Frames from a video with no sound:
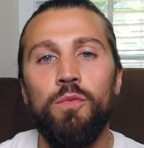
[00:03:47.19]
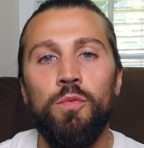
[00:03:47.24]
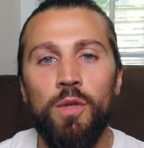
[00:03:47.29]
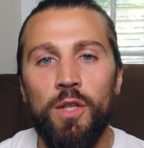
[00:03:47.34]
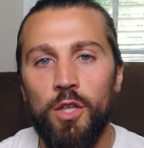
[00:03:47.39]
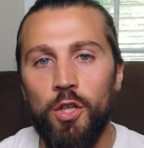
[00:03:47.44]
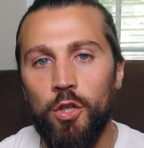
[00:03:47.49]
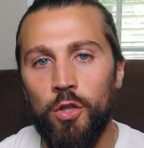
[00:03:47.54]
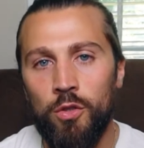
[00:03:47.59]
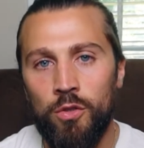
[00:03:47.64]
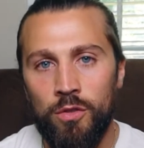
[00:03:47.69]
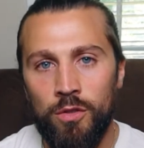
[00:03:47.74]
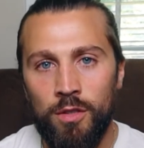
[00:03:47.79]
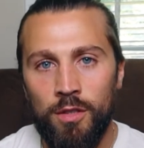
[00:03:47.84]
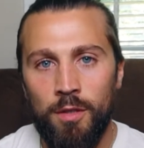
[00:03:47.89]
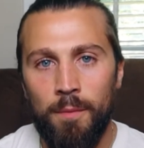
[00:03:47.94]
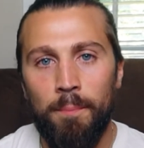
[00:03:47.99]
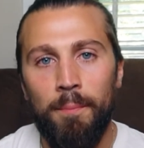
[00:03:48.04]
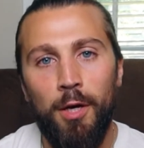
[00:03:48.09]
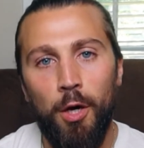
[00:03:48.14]
real
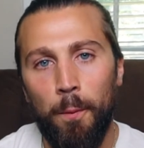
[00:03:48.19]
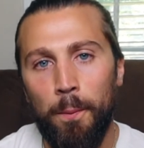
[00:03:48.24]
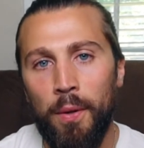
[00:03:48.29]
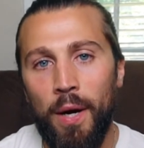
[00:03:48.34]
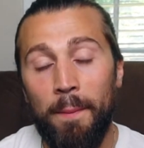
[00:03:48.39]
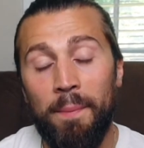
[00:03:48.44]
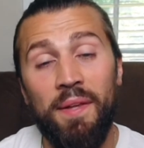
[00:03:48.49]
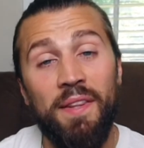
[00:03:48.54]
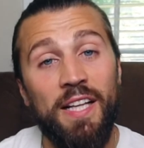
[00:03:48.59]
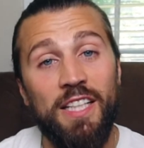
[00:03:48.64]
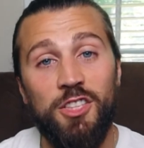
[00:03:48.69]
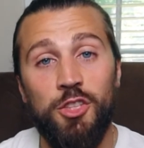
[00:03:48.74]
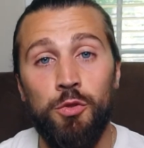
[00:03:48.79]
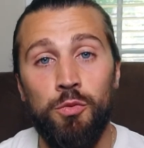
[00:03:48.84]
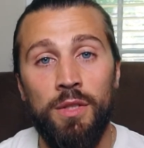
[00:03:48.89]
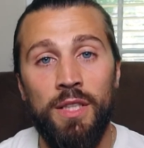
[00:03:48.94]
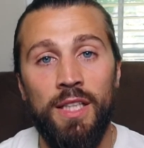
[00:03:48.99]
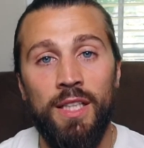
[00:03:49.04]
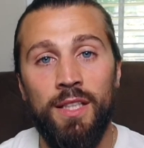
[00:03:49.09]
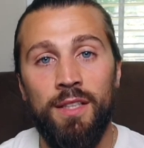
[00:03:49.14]
meal prepping that you
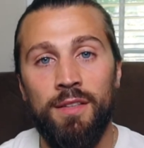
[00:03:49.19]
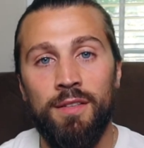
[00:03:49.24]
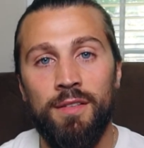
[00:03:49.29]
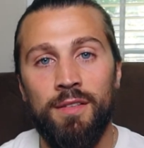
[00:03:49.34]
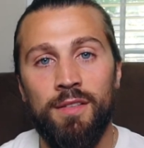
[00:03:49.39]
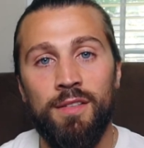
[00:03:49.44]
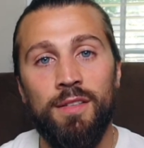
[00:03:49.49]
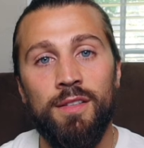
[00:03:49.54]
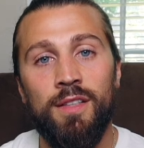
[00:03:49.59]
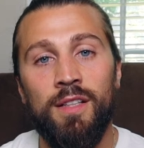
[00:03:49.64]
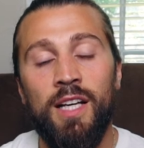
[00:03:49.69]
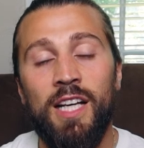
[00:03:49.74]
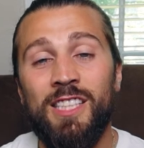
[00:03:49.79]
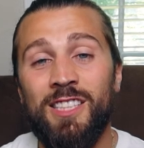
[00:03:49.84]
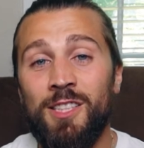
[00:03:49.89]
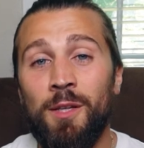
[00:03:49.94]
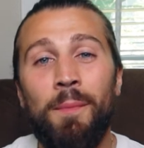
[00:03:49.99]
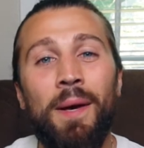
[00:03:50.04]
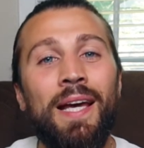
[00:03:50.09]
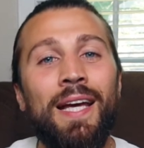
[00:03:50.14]
need is
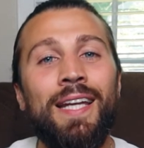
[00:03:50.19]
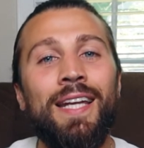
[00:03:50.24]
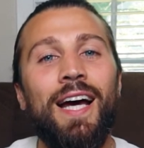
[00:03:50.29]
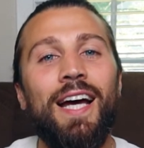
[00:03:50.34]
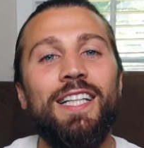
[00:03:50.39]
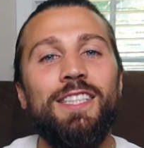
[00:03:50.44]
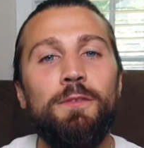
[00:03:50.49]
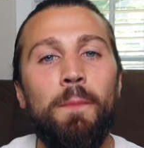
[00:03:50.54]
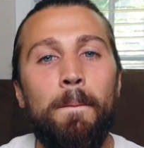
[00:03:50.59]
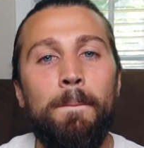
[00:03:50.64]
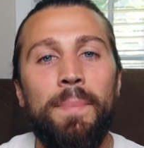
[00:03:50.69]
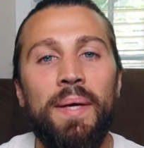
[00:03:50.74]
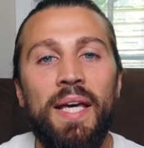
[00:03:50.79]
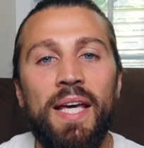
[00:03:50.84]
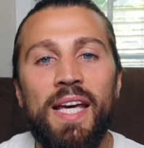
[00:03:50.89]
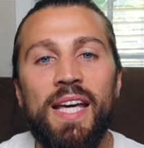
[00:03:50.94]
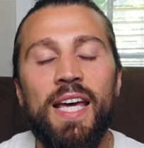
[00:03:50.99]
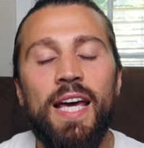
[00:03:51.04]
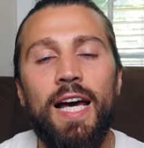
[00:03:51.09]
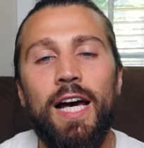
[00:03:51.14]
to make a nice,
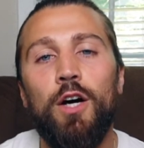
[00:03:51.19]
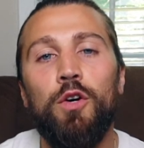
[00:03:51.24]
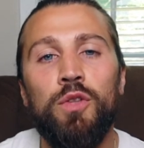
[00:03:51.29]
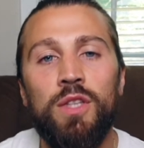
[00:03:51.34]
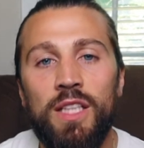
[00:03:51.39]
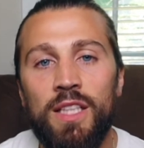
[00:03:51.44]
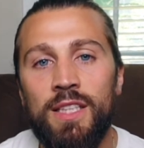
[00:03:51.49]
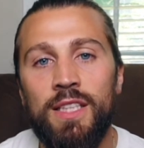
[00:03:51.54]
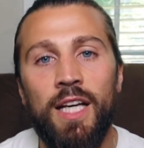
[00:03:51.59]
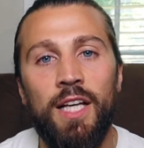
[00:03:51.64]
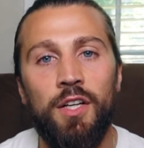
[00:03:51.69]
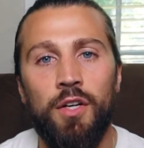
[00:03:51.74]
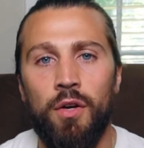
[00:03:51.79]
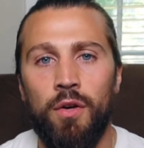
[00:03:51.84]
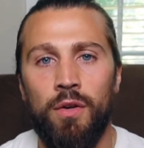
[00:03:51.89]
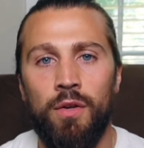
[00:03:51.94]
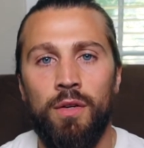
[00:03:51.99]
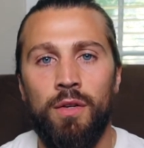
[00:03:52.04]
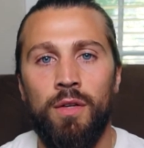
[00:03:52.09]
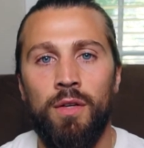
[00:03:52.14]
big, healthy dinner.
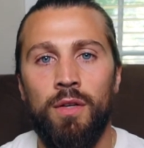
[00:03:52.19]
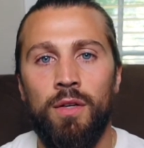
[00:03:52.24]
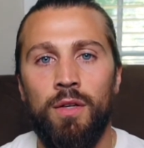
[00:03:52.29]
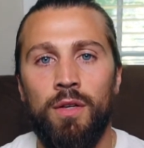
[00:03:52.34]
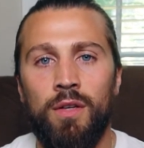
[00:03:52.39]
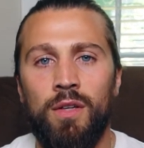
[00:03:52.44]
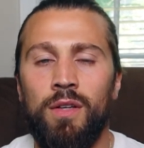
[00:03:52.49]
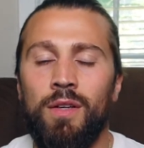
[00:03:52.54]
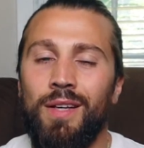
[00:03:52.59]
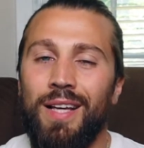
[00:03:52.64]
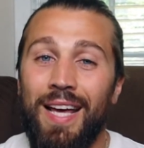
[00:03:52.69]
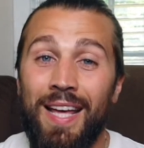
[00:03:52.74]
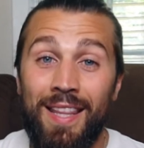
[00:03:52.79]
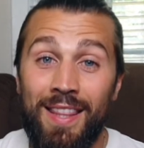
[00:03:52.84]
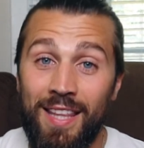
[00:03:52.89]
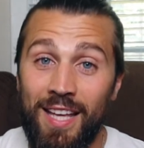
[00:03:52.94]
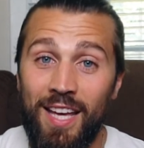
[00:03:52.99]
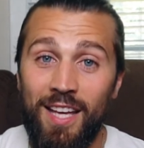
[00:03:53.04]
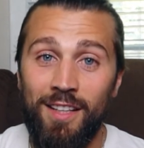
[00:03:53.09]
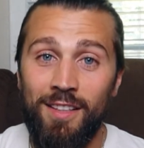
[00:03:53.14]
And
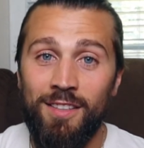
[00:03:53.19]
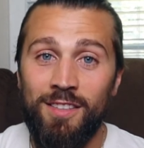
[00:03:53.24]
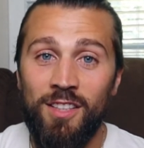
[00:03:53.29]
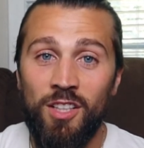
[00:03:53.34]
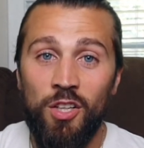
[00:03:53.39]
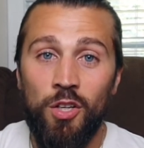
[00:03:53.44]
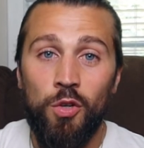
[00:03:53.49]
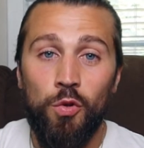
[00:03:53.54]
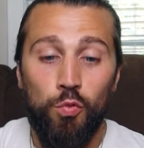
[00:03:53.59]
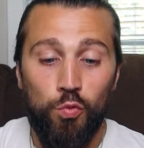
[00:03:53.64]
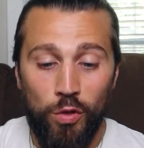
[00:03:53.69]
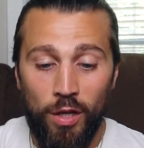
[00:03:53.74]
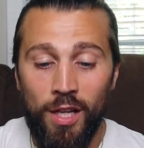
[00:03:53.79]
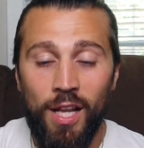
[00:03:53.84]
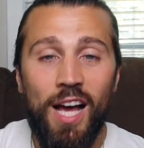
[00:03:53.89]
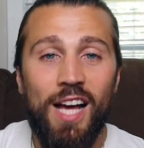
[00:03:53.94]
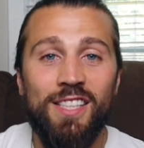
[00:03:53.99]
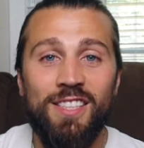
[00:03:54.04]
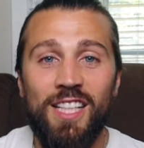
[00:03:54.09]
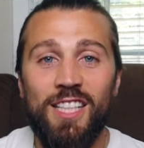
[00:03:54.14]
then
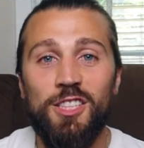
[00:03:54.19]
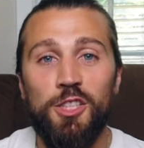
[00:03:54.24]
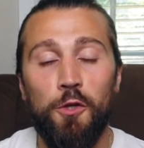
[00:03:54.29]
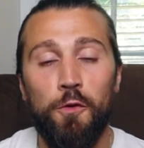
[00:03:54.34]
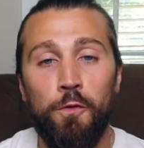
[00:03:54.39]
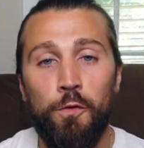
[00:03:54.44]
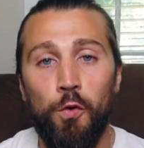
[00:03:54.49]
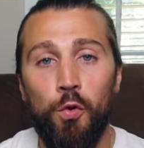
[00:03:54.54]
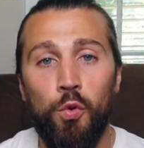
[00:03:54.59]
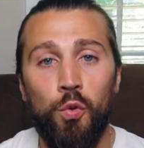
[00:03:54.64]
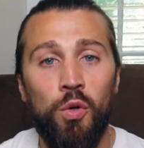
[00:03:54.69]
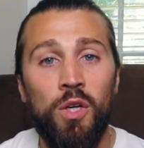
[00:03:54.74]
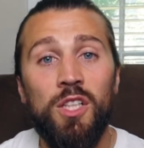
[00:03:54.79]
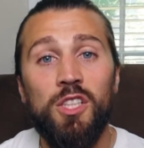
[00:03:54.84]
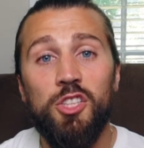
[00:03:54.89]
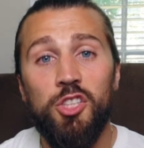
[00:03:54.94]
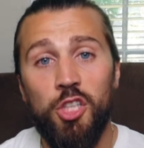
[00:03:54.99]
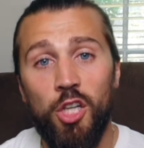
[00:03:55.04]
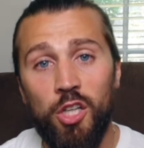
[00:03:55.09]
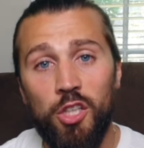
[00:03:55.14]
realize that you're full.
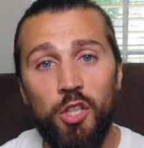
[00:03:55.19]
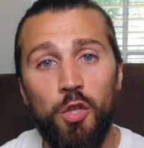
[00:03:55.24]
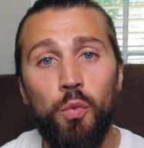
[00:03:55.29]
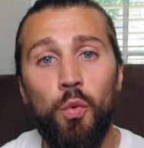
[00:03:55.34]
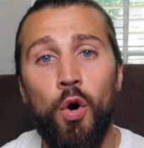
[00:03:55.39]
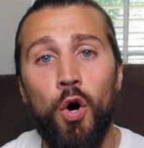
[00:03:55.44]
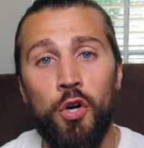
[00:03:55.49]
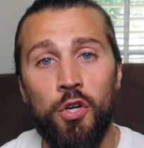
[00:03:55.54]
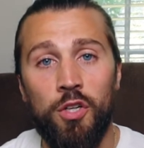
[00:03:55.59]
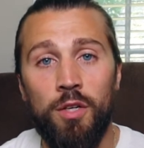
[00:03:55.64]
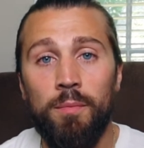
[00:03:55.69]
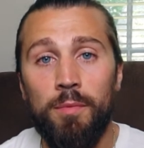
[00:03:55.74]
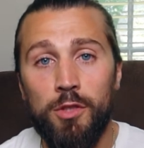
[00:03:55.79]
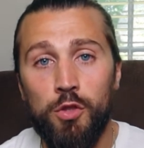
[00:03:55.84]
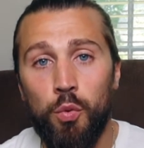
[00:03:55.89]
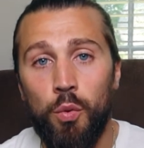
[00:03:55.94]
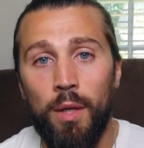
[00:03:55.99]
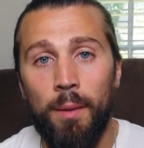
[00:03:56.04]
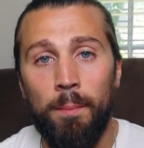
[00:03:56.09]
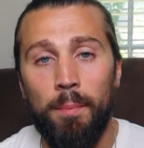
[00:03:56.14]
Chug your water in
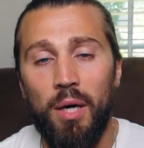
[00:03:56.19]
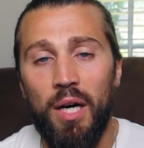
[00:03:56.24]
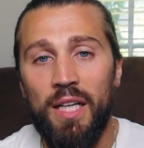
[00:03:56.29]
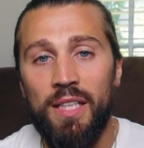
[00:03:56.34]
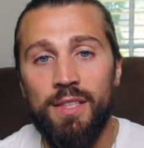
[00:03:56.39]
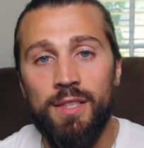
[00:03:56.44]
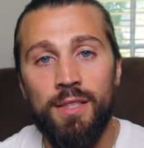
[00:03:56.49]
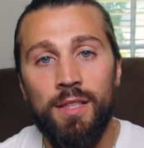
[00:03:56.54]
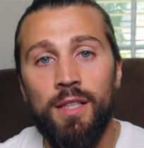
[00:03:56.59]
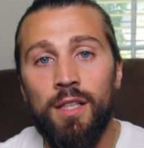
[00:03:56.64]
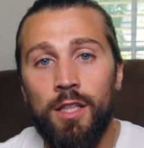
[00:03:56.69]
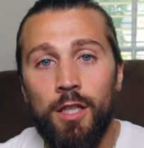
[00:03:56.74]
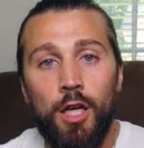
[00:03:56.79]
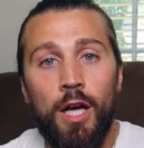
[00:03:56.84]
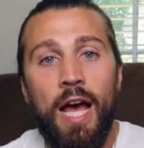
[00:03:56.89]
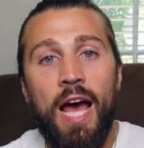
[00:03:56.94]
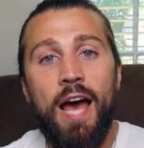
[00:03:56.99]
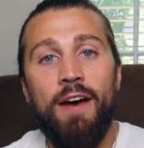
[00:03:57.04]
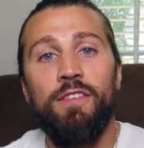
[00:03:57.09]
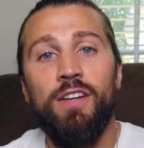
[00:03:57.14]
between bites.
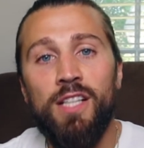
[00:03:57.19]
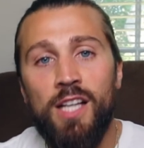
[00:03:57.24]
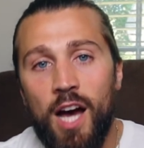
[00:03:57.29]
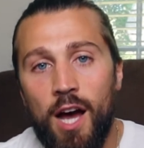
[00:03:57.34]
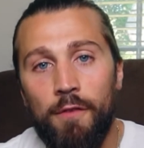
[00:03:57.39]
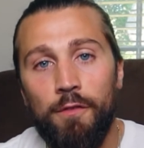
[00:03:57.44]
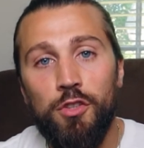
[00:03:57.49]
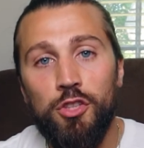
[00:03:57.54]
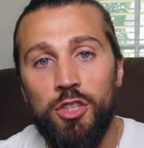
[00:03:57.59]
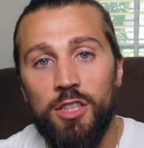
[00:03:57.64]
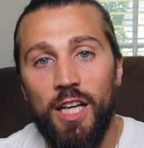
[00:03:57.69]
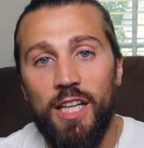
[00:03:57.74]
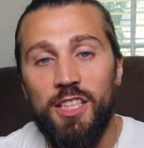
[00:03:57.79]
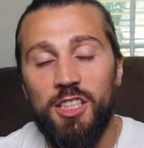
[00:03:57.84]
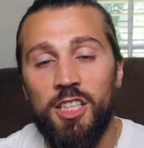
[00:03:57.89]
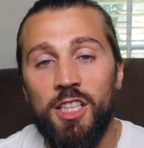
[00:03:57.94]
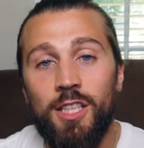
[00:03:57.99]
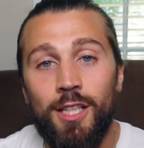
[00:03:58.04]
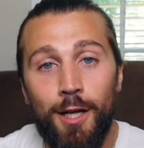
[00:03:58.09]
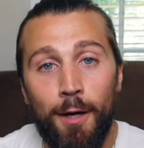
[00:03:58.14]
Have a
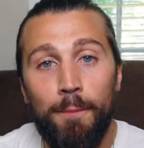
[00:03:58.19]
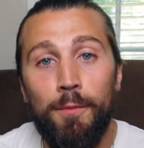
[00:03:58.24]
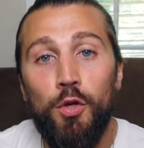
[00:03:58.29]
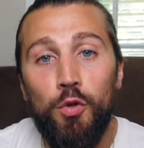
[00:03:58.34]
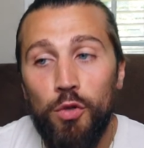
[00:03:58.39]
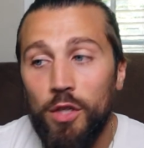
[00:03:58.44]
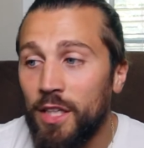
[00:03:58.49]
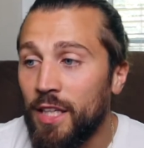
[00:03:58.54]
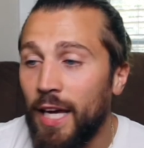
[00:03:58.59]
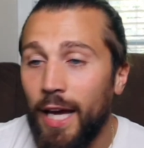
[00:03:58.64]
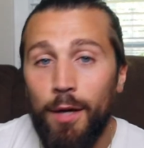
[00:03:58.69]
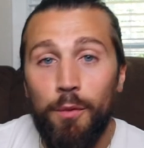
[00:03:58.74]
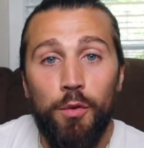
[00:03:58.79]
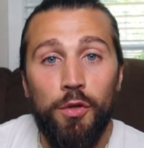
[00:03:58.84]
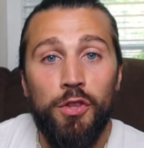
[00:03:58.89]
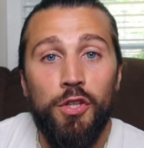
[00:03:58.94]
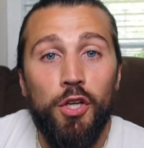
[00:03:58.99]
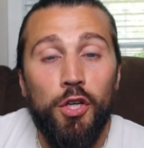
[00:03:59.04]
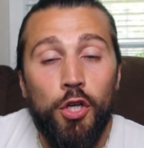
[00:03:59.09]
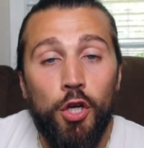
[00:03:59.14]
conversation, communicate
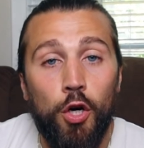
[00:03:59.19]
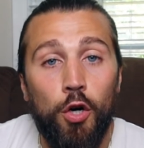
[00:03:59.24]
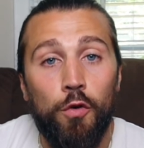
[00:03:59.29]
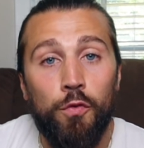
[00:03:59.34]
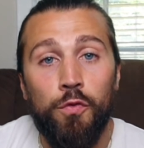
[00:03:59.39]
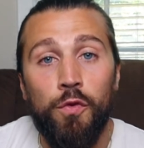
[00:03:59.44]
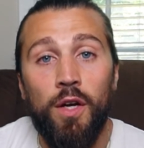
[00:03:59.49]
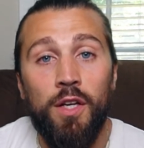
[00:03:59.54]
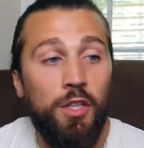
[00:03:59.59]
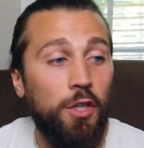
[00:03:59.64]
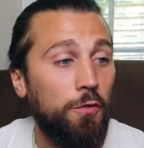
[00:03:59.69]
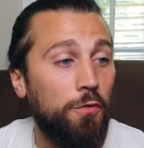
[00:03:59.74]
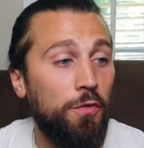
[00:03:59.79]
with your girlfriend, your